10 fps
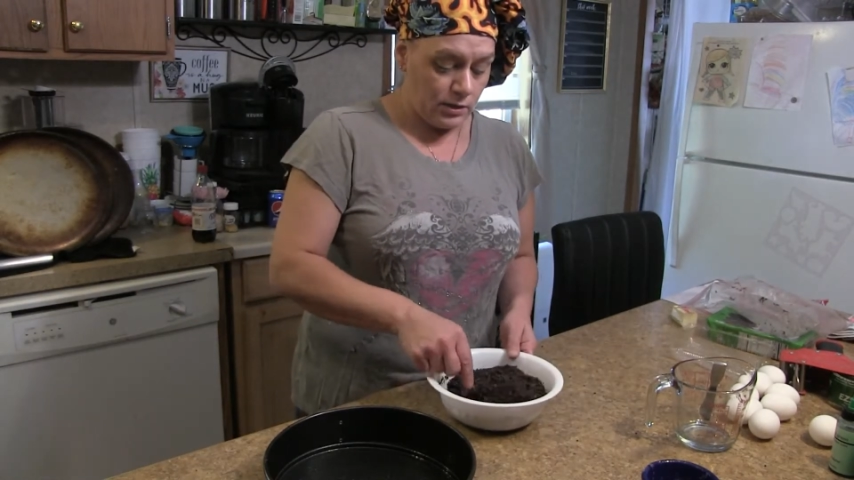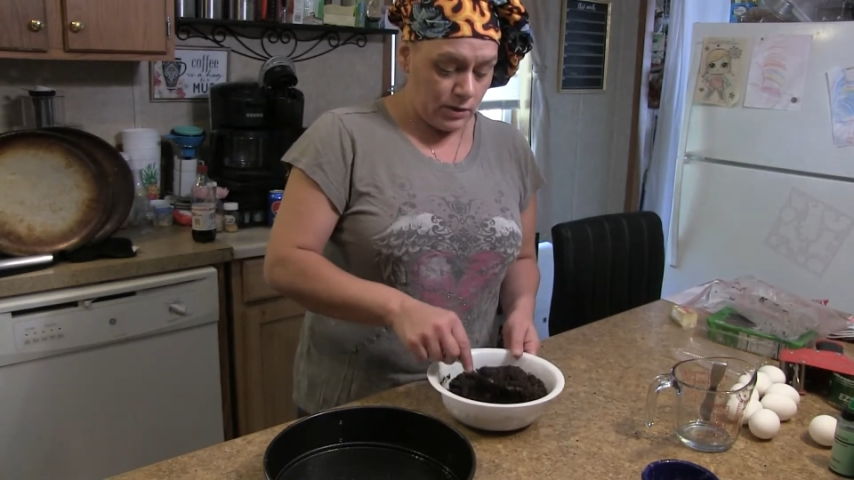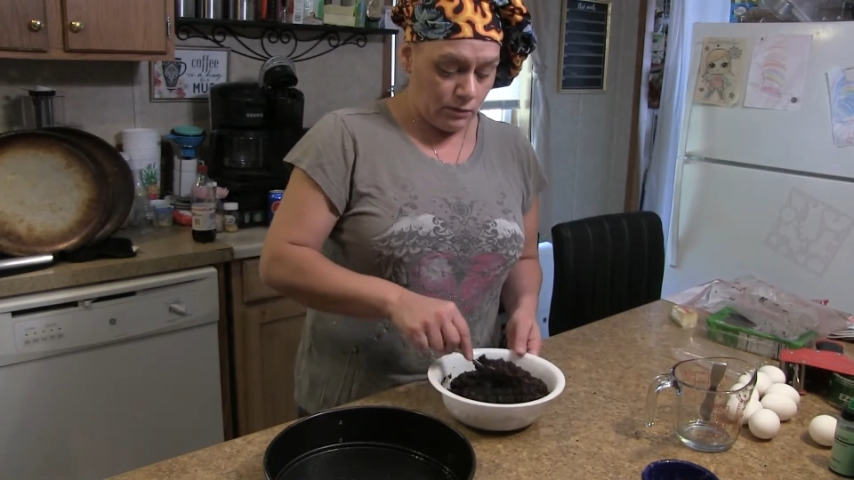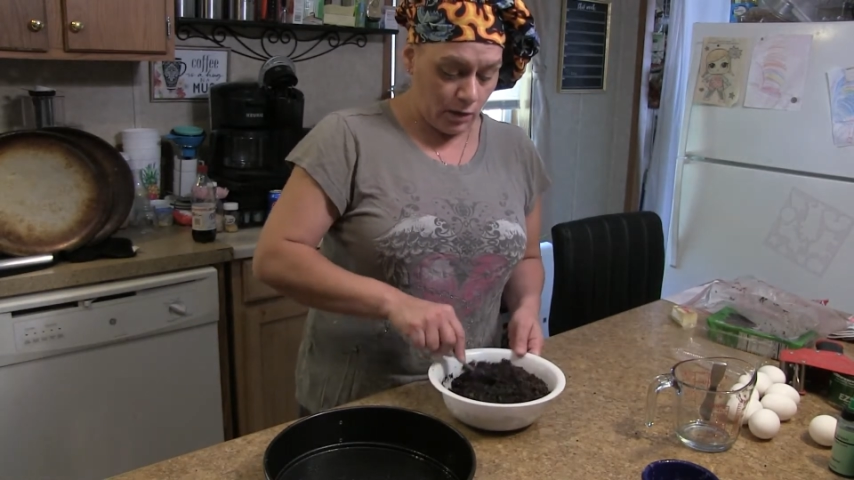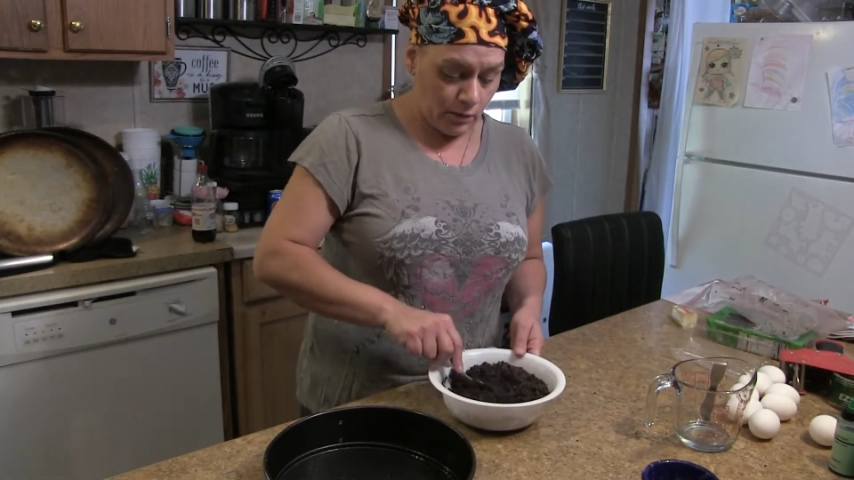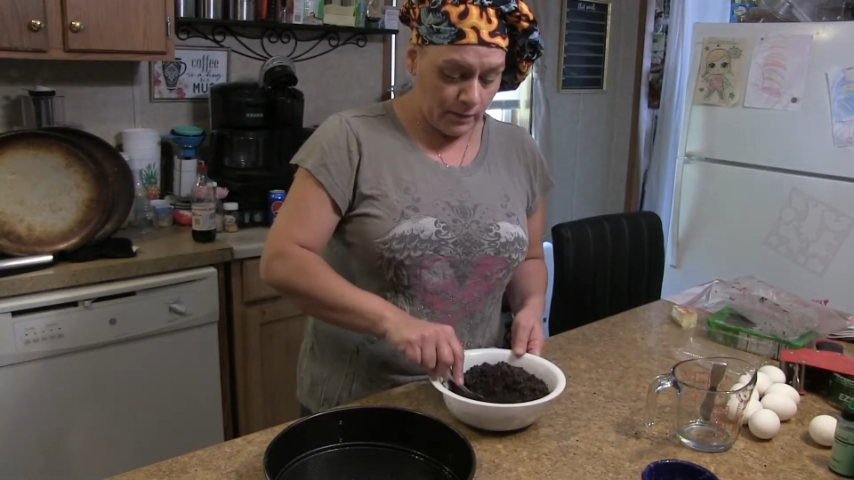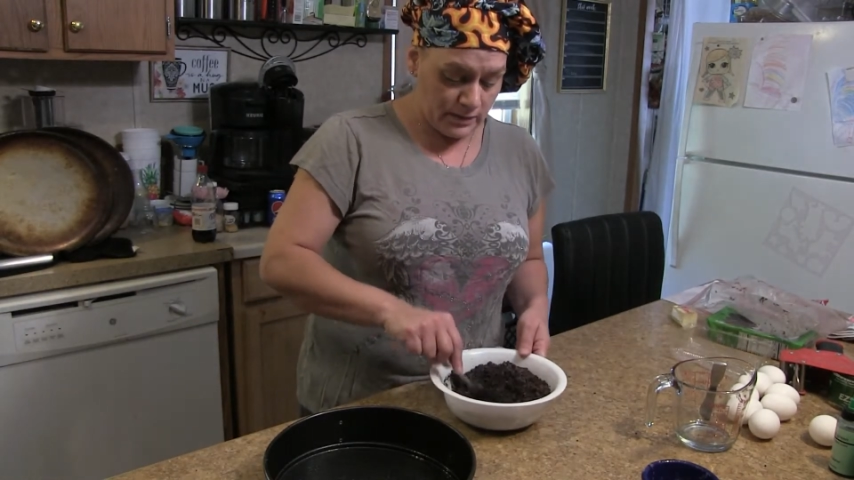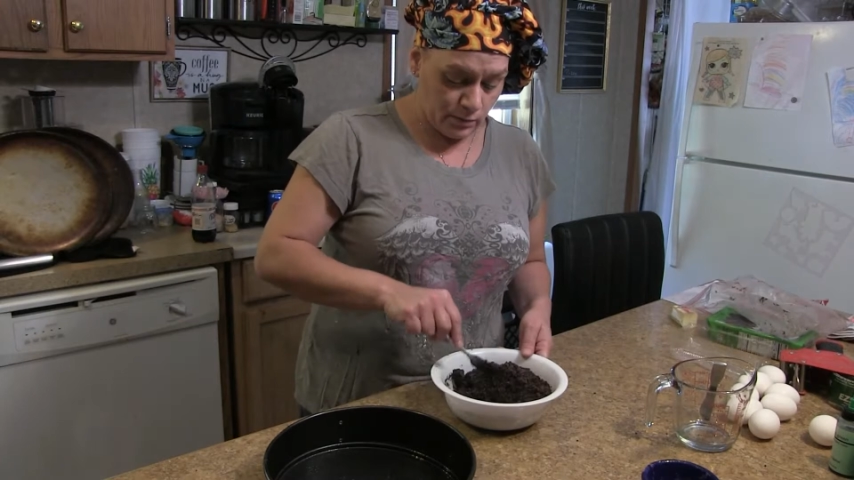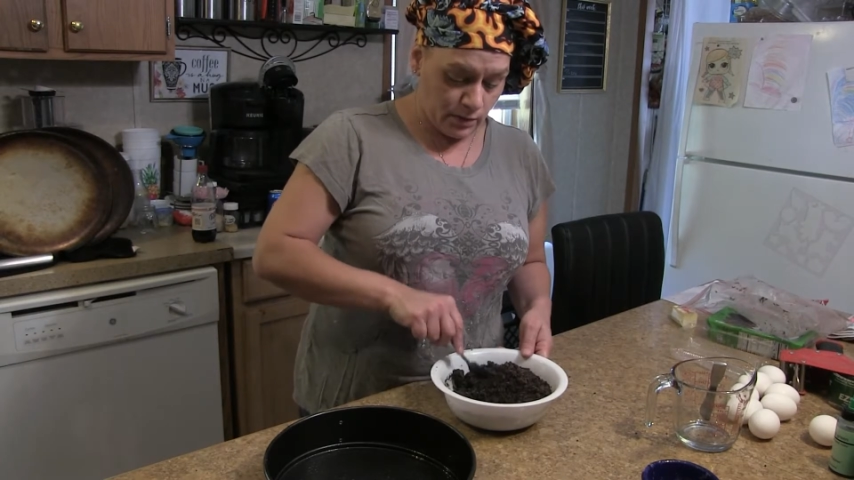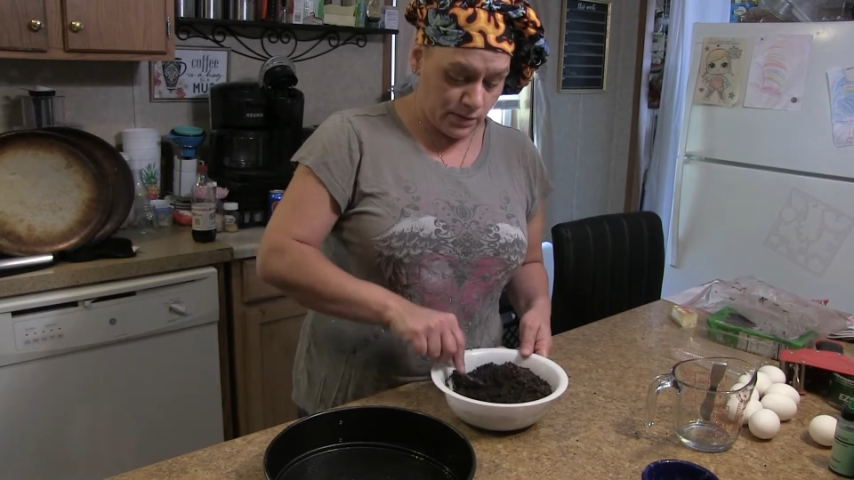you
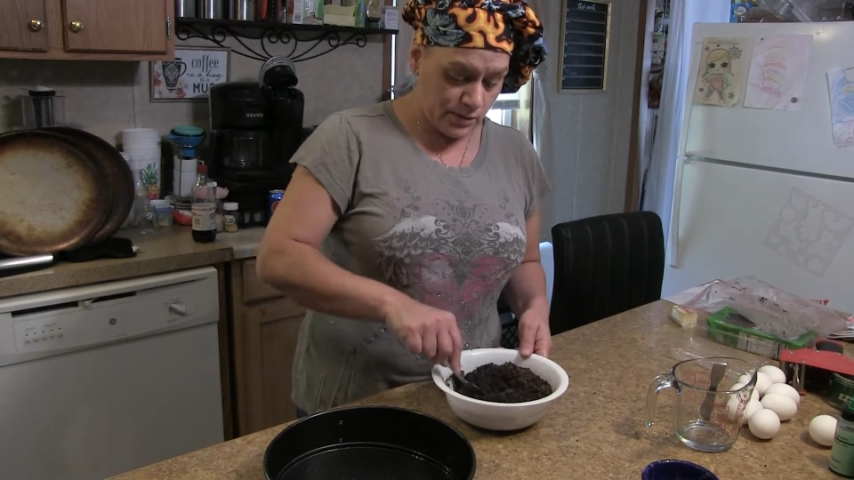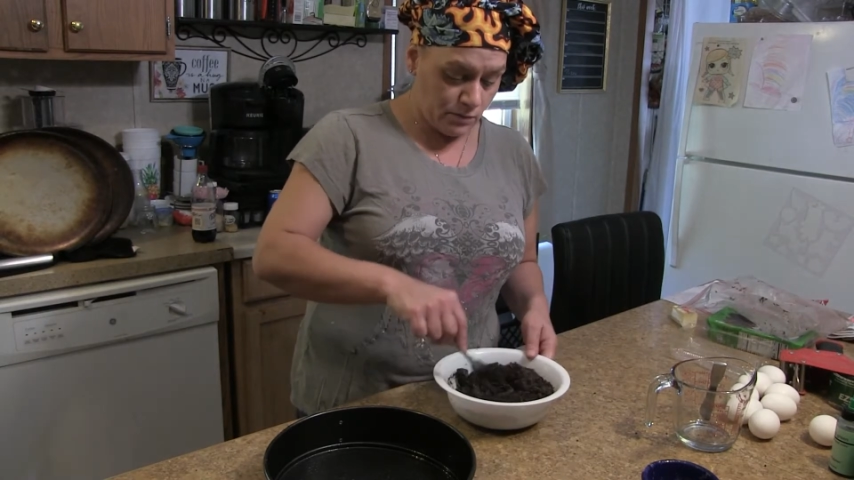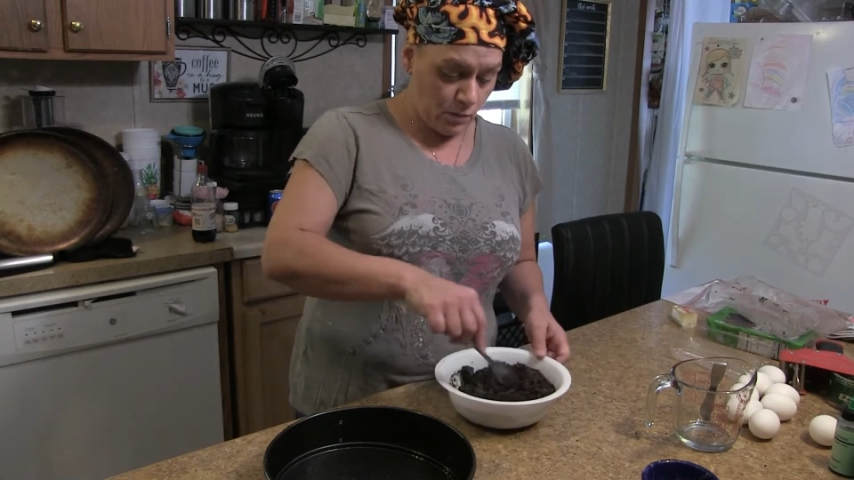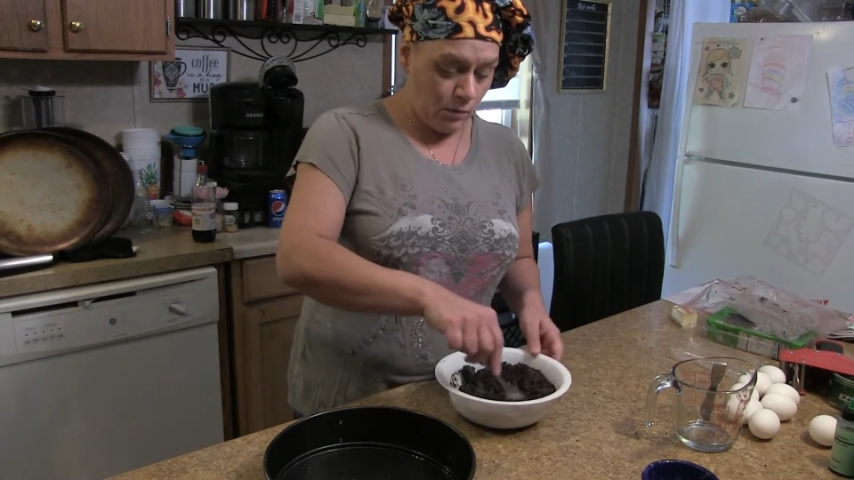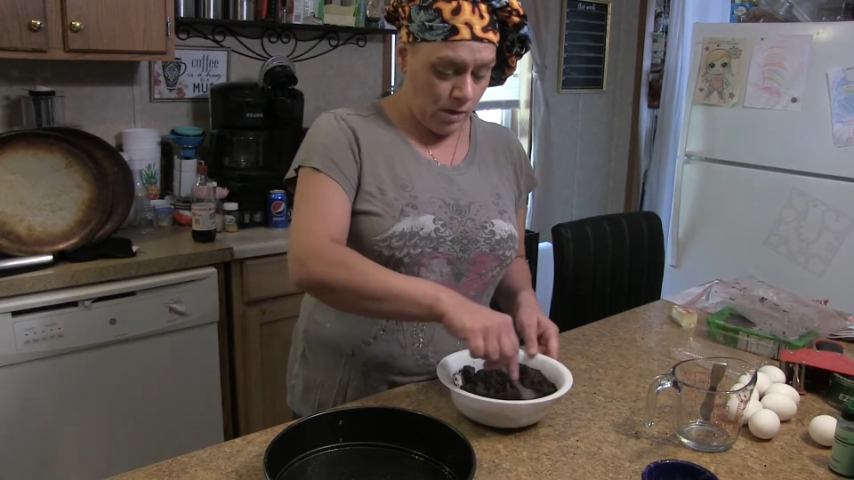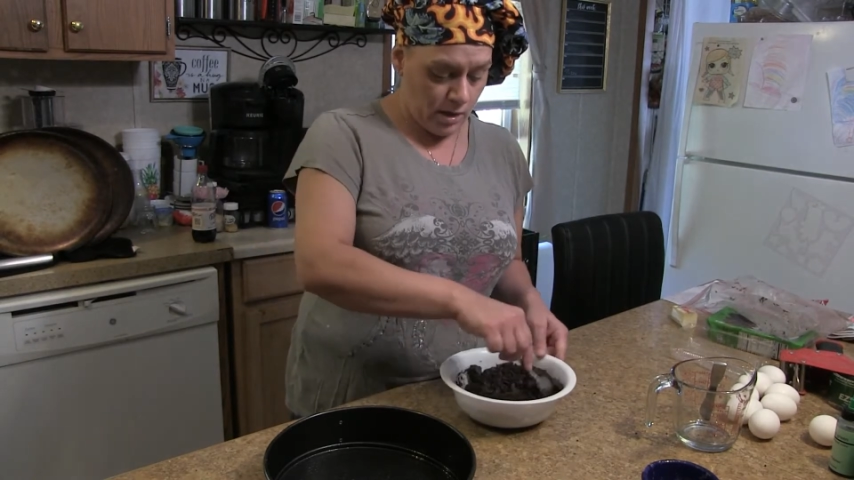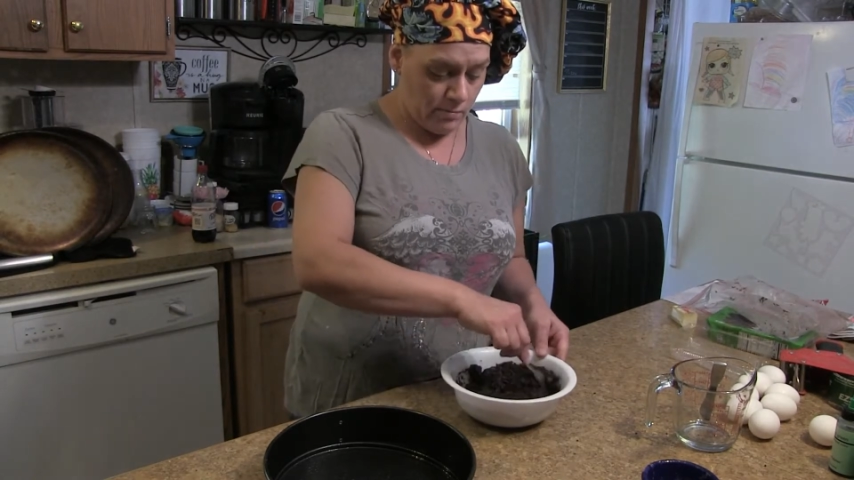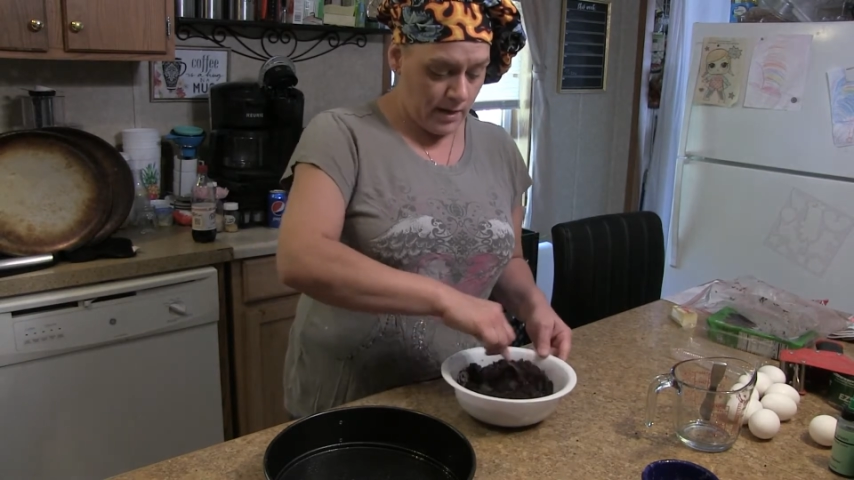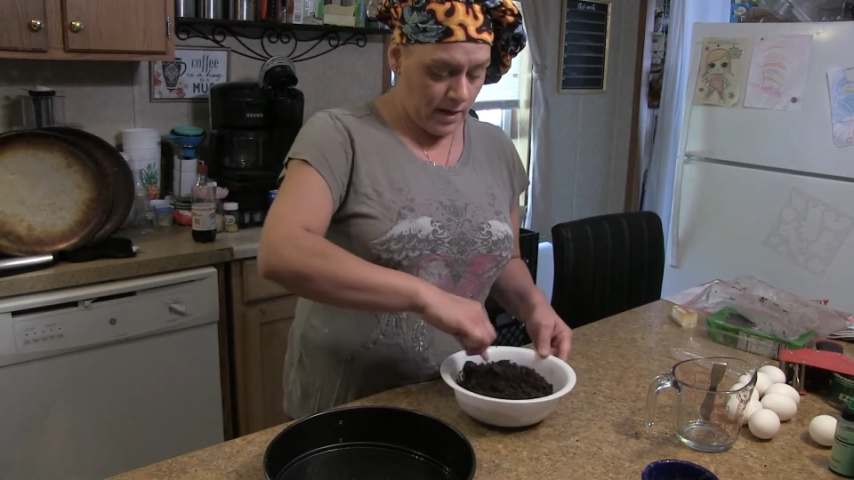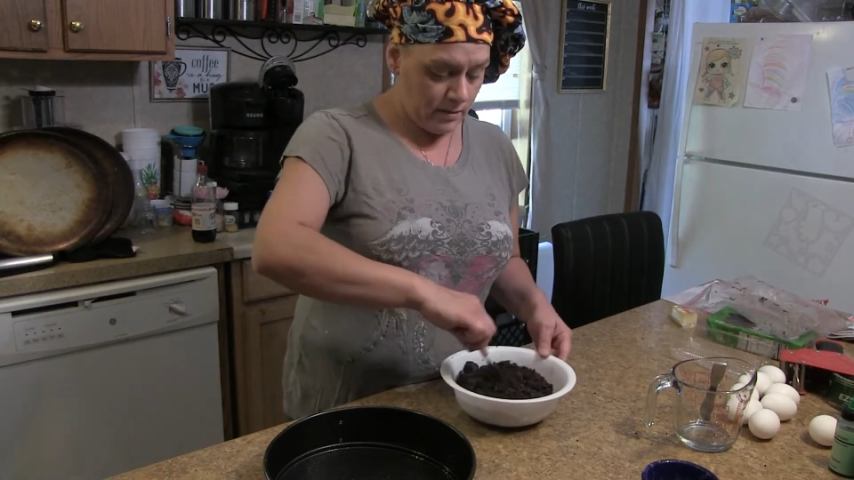always want to do a water
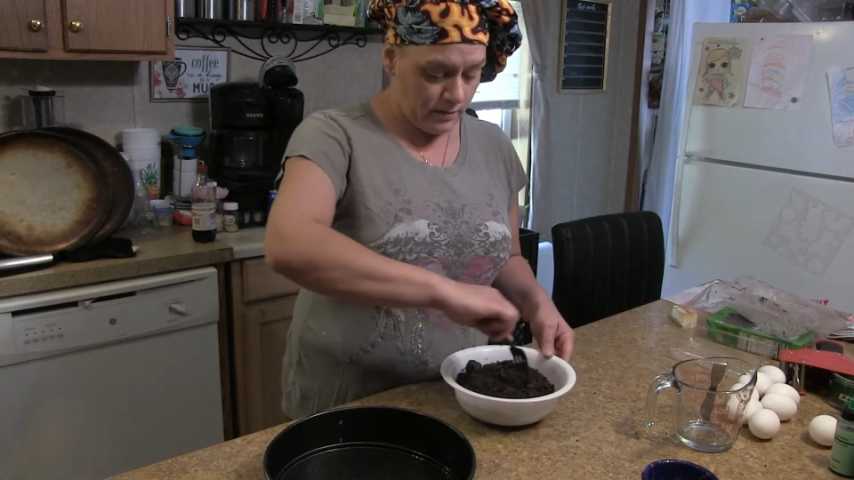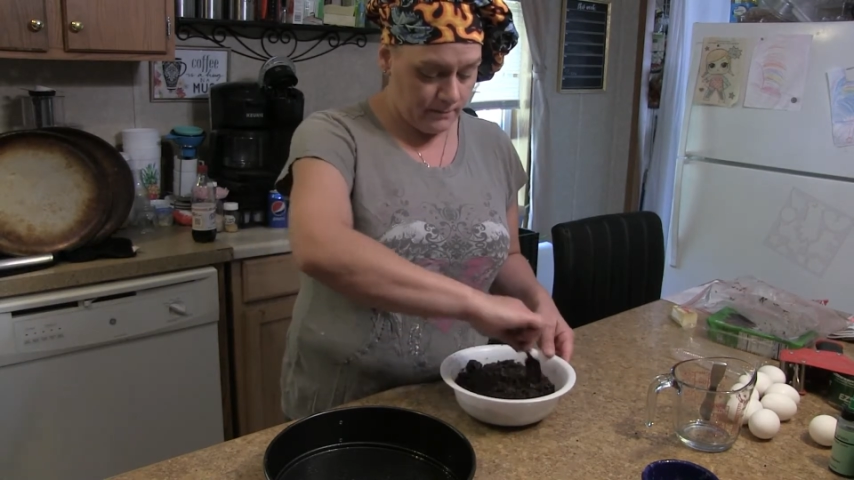bath.